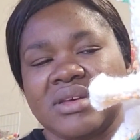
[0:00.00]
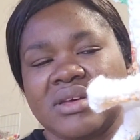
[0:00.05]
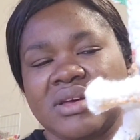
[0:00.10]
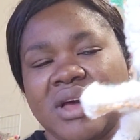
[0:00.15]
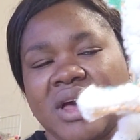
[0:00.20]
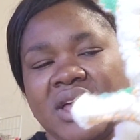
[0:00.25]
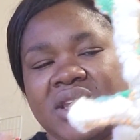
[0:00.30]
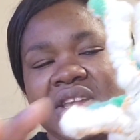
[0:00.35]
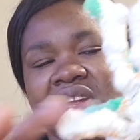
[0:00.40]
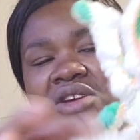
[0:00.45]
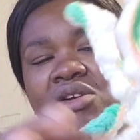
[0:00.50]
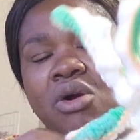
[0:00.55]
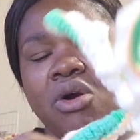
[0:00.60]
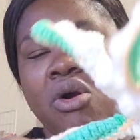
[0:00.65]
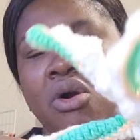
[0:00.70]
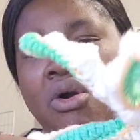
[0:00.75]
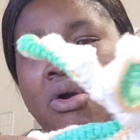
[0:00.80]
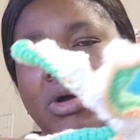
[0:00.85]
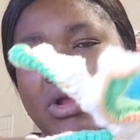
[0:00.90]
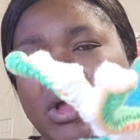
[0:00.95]
and they're
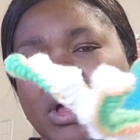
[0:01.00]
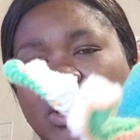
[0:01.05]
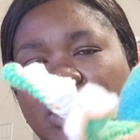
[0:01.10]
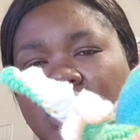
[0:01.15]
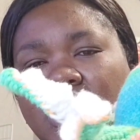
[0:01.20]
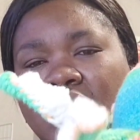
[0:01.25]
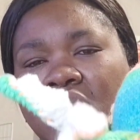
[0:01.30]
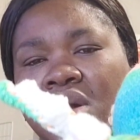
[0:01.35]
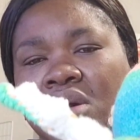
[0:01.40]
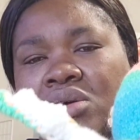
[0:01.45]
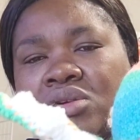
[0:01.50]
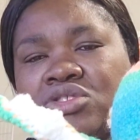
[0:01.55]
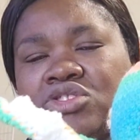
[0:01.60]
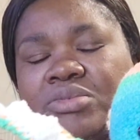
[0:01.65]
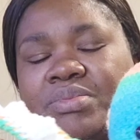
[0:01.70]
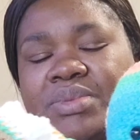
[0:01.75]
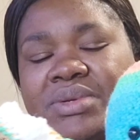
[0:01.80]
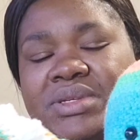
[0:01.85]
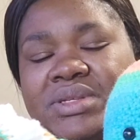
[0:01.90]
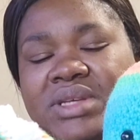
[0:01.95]
all
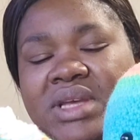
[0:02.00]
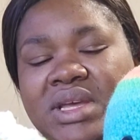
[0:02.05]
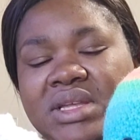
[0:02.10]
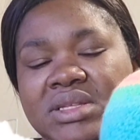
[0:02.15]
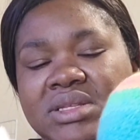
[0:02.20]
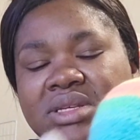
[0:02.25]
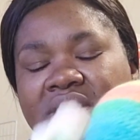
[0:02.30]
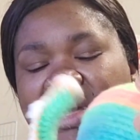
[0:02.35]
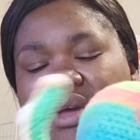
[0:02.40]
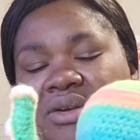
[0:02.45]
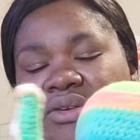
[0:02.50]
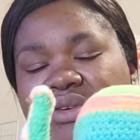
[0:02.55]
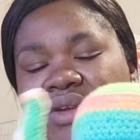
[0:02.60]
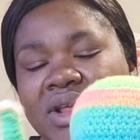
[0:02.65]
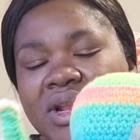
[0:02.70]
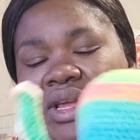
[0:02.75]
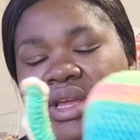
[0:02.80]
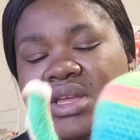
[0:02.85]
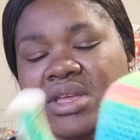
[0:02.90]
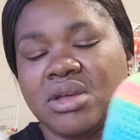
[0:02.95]
100%
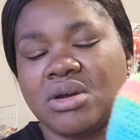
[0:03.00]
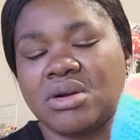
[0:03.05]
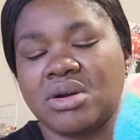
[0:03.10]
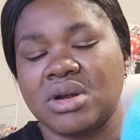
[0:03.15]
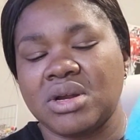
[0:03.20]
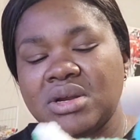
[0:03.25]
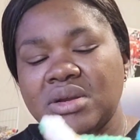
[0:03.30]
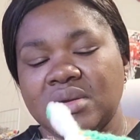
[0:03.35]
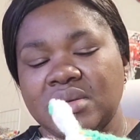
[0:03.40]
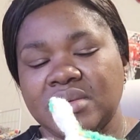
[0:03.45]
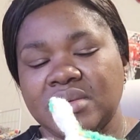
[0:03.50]
acrylic yarn.